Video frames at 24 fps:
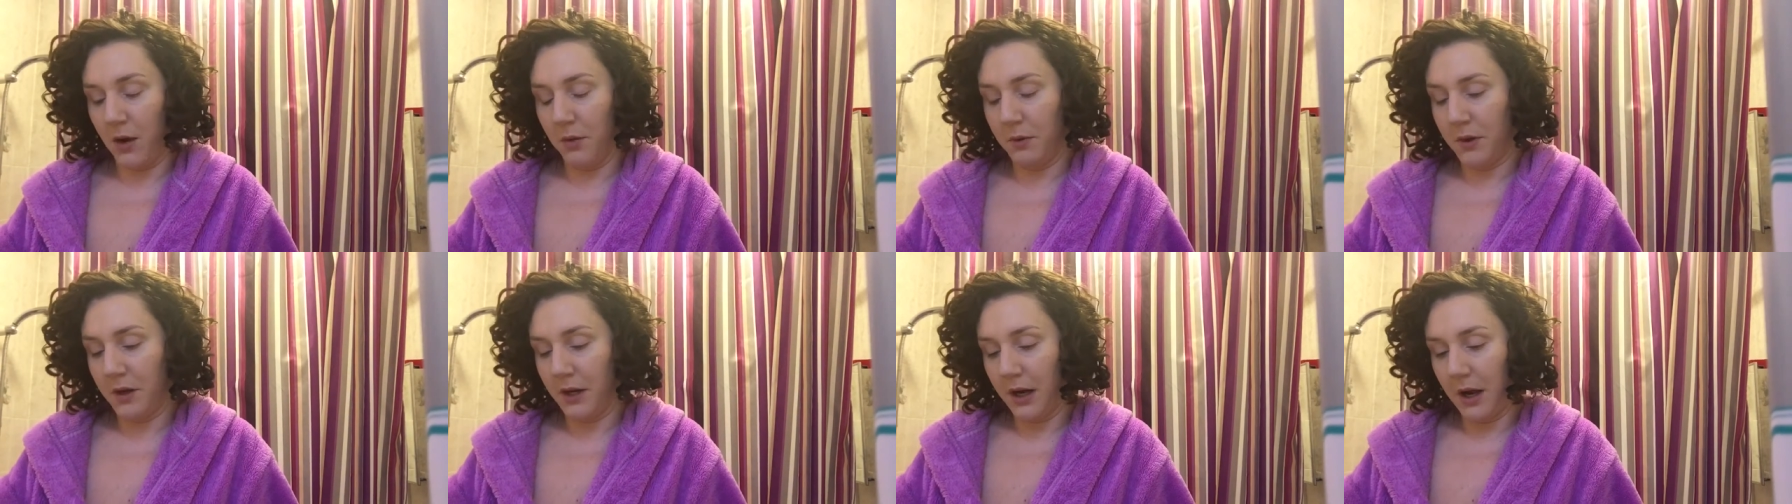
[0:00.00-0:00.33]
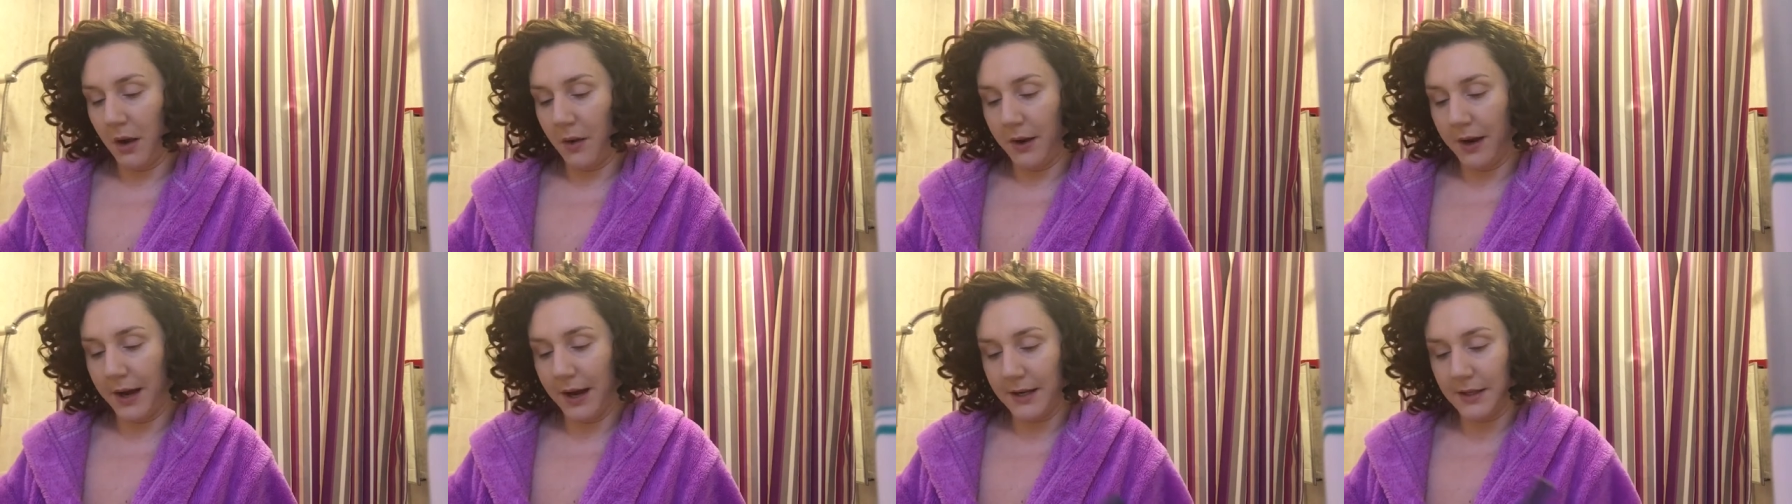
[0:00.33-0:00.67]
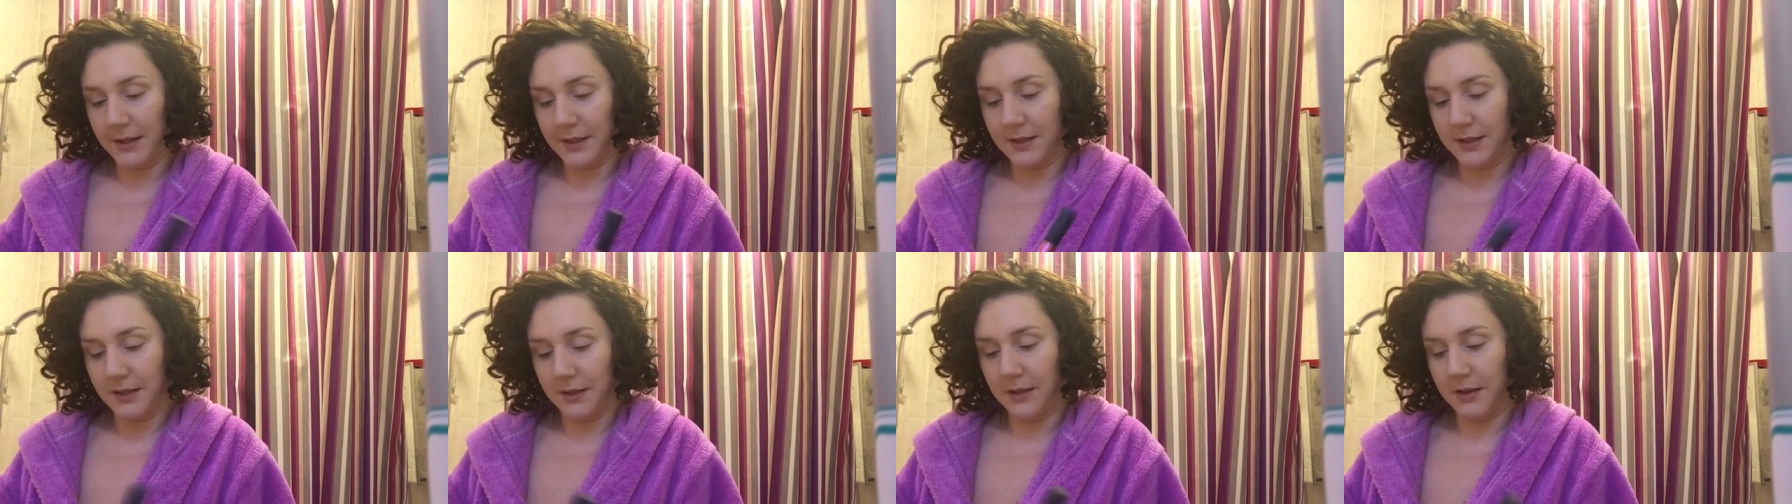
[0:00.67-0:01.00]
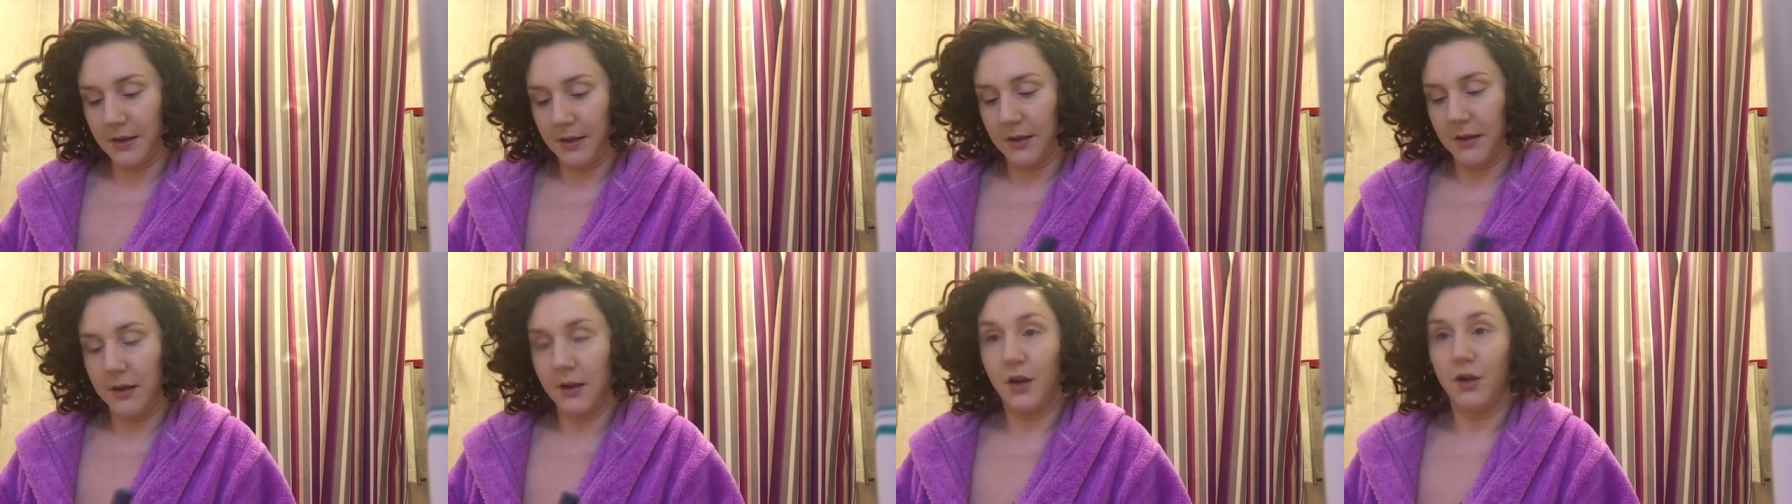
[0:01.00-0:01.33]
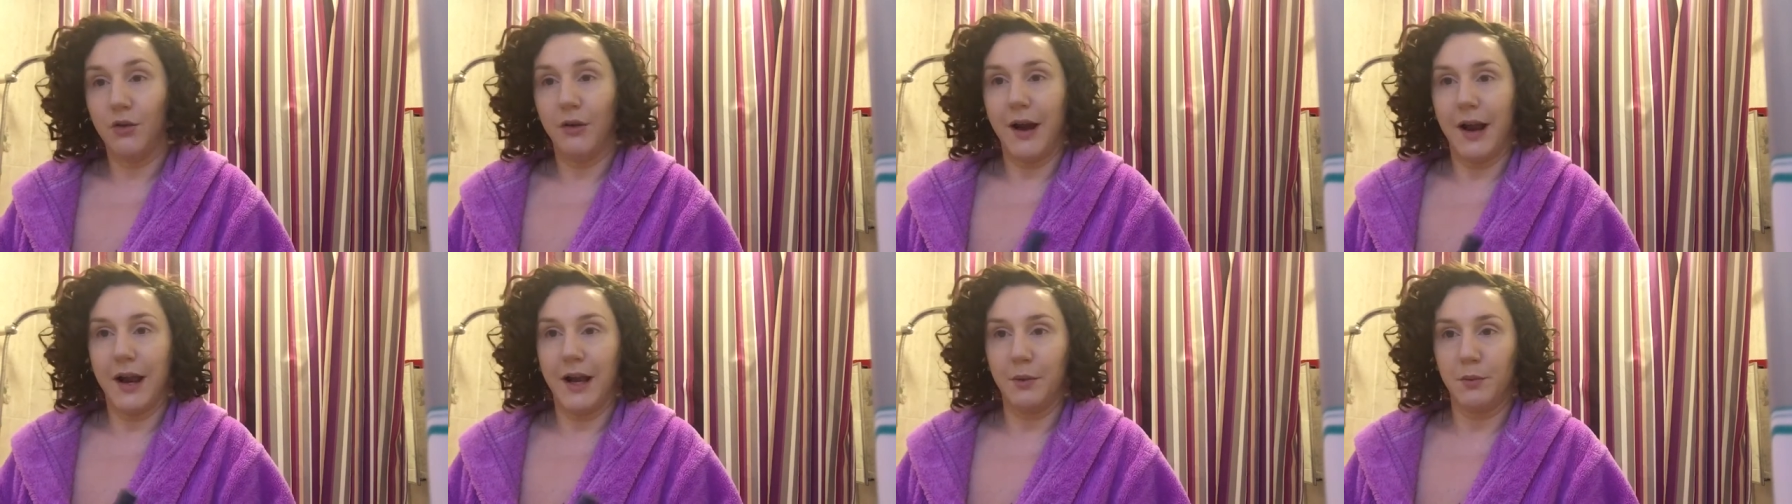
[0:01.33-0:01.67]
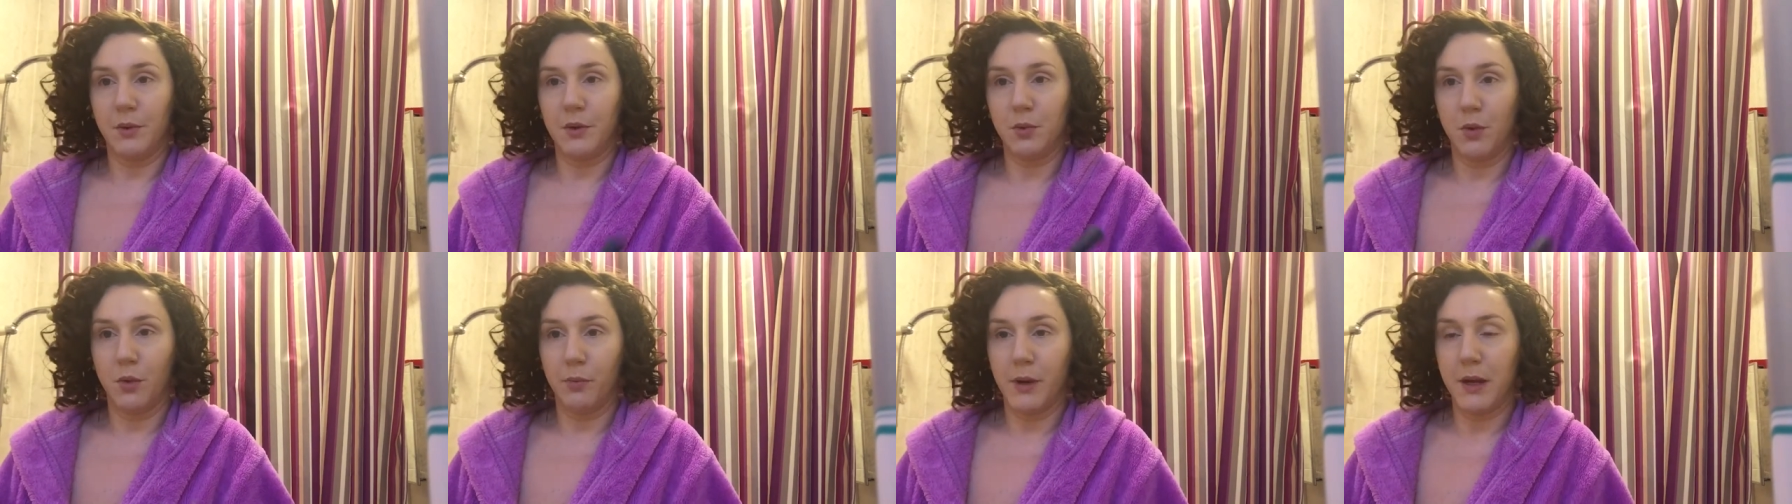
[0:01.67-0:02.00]
I'm going to go against the grain
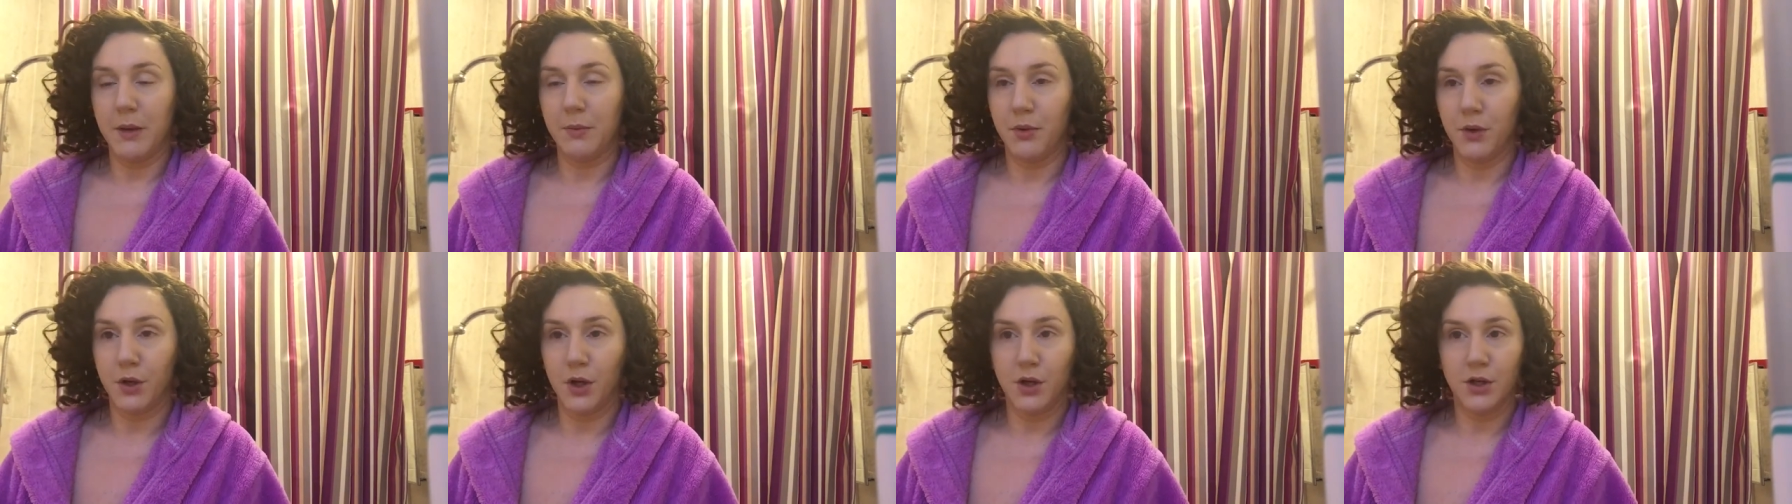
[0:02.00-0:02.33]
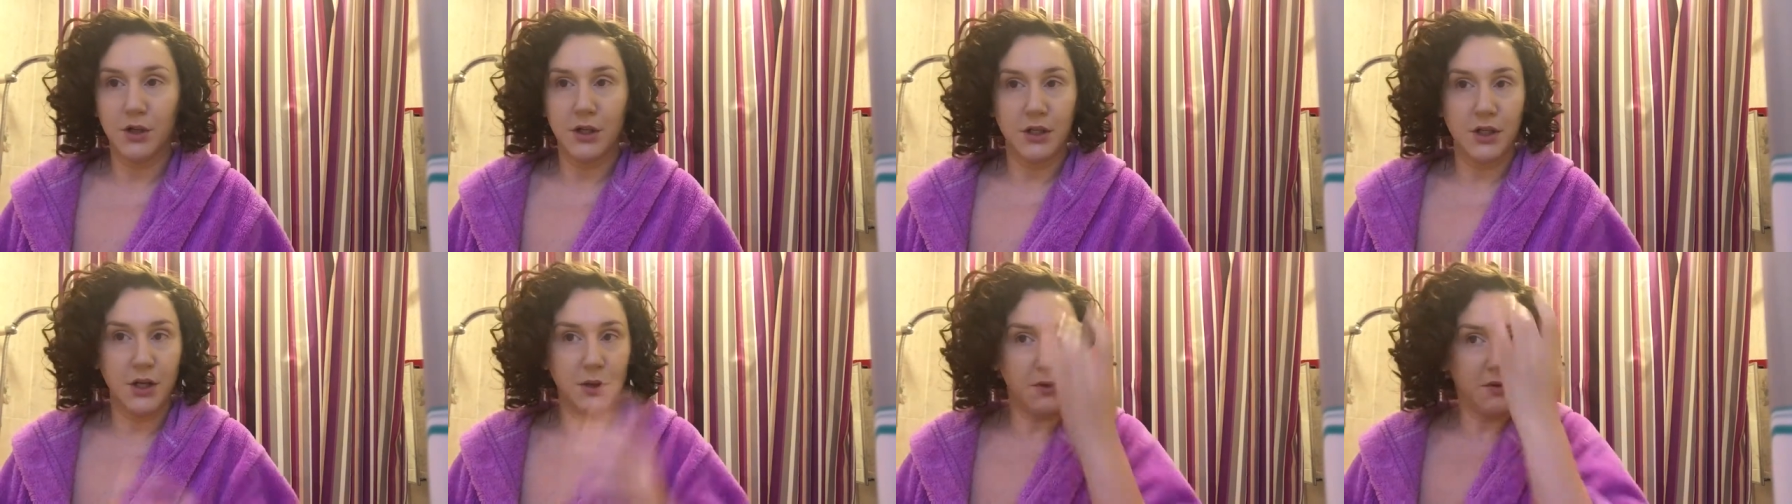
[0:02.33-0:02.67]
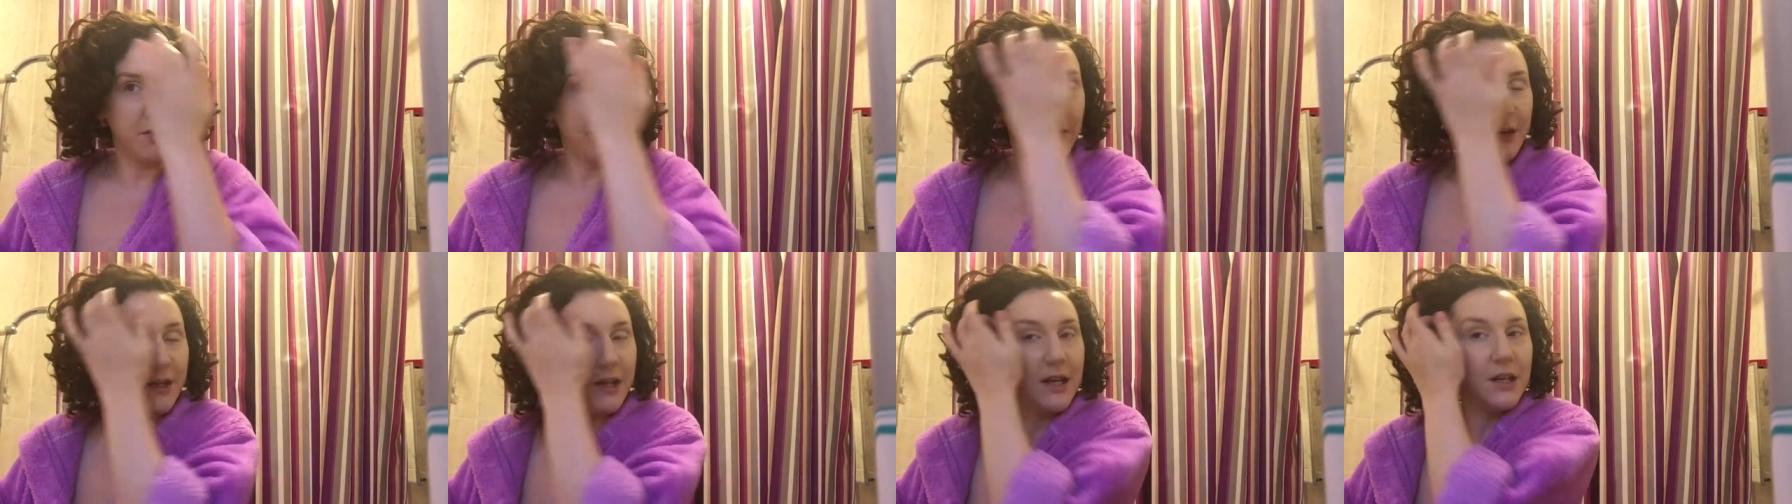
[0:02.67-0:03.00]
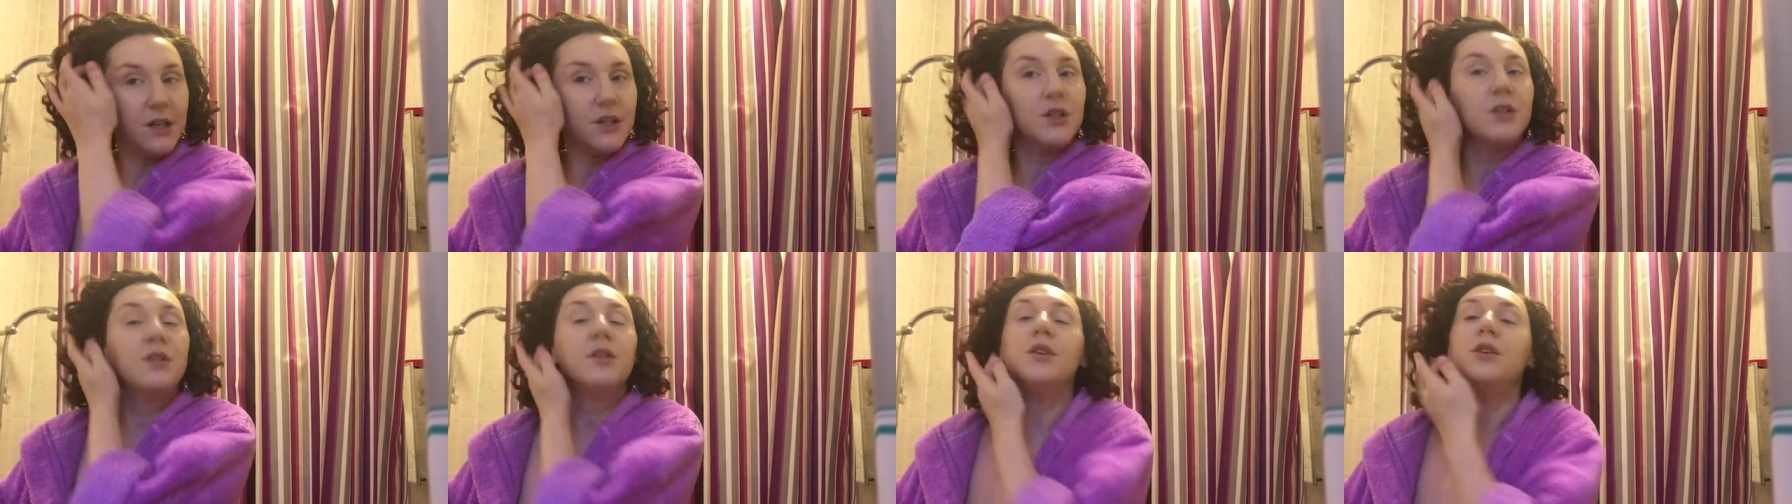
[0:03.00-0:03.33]
with what people usually do with foundation.